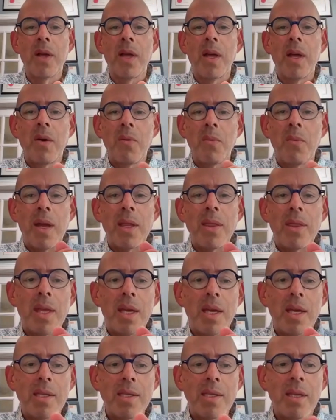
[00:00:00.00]
read
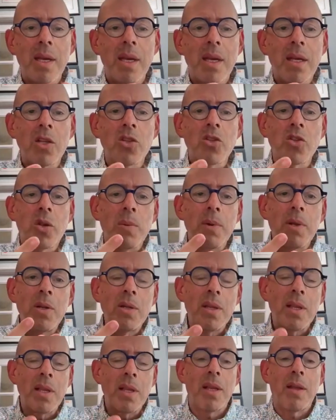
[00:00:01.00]
this, contributed,
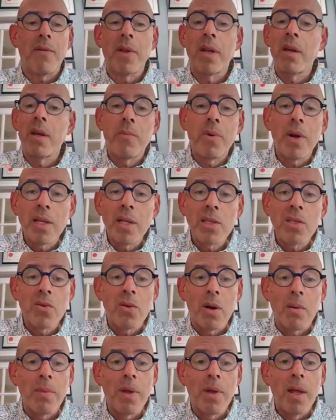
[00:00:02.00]
like we're going to brainstorm.
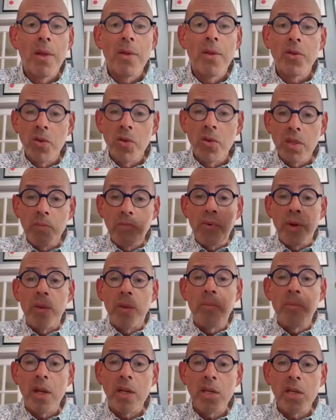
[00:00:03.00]
Do some
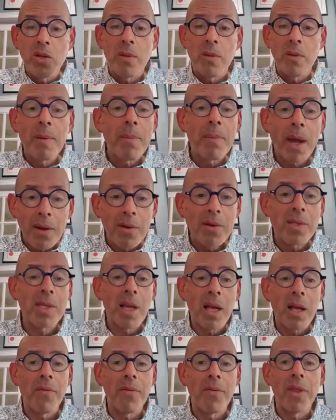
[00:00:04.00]
pre-brainstorming by yourself.
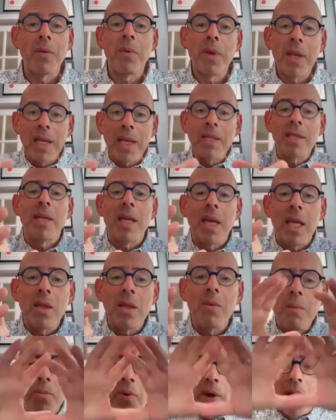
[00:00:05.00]
Then we get together, we
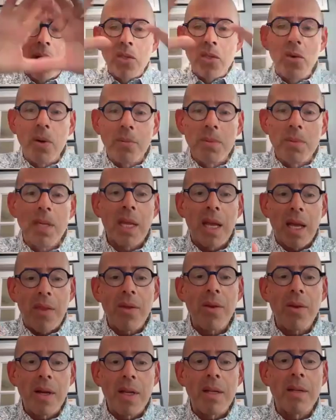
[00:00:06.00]
brainstorm together,
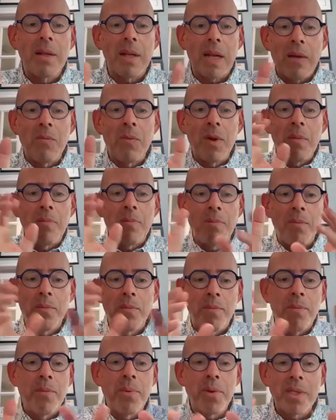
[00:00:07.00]
and we
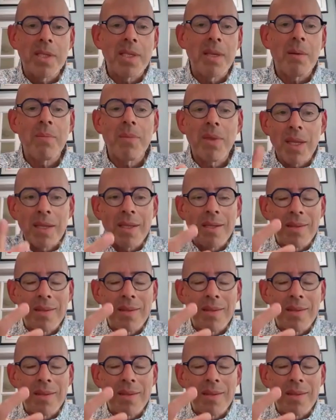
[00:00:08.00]
put something,